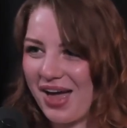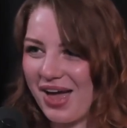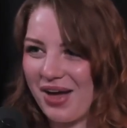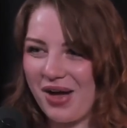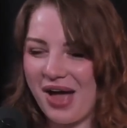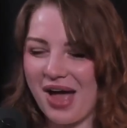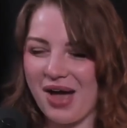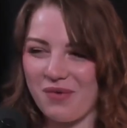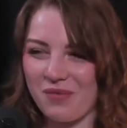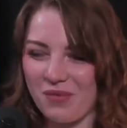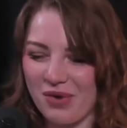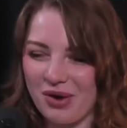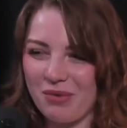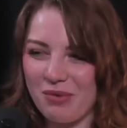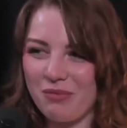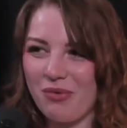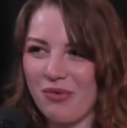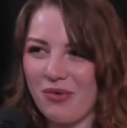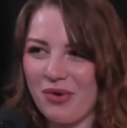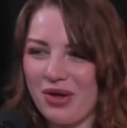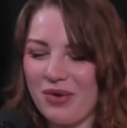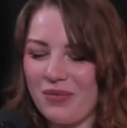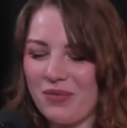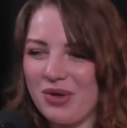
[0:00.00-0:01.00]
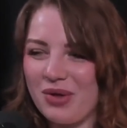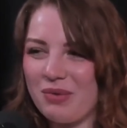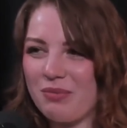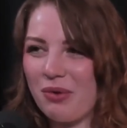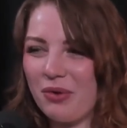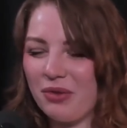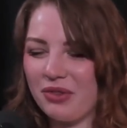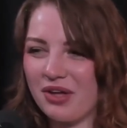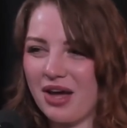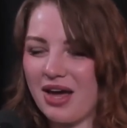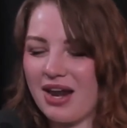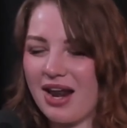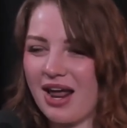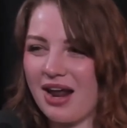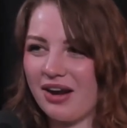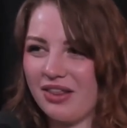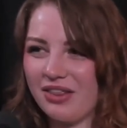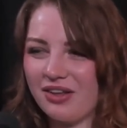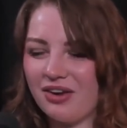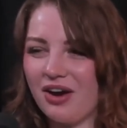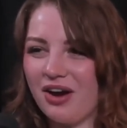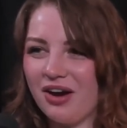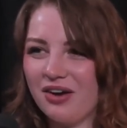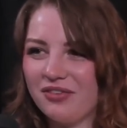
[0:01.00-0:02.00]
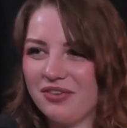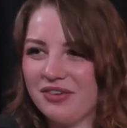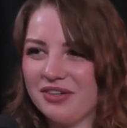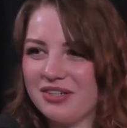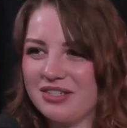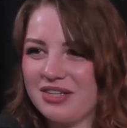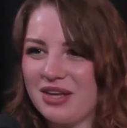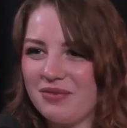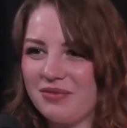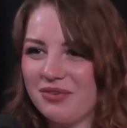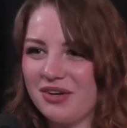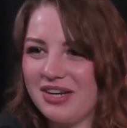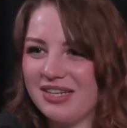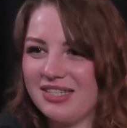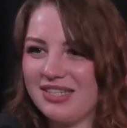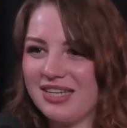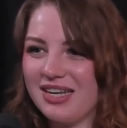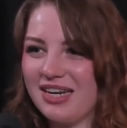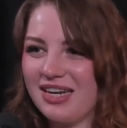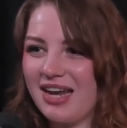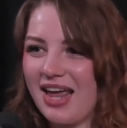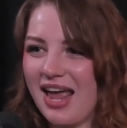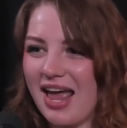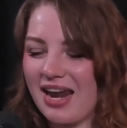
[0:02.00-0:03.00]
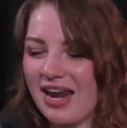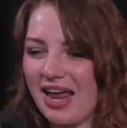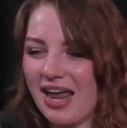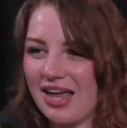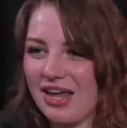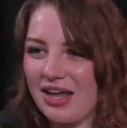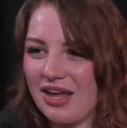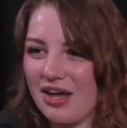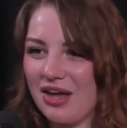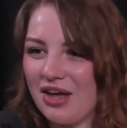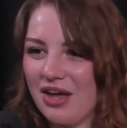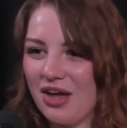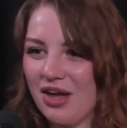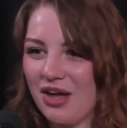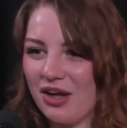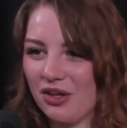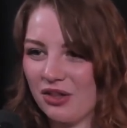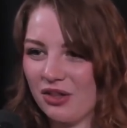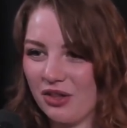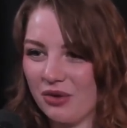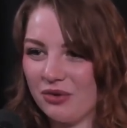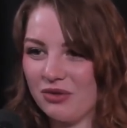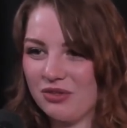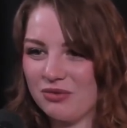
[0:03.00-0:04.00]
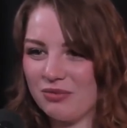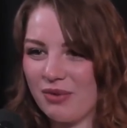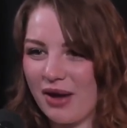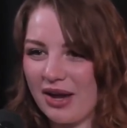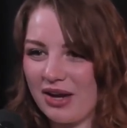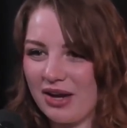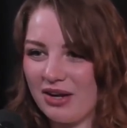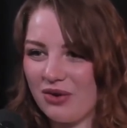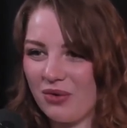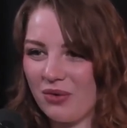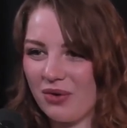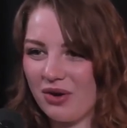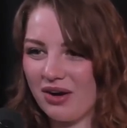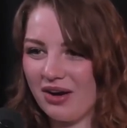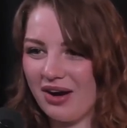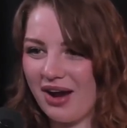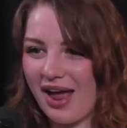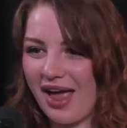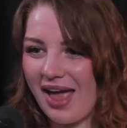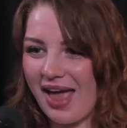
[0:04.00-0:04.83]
at one point, we both got out of the car for some reason, and I closed my door,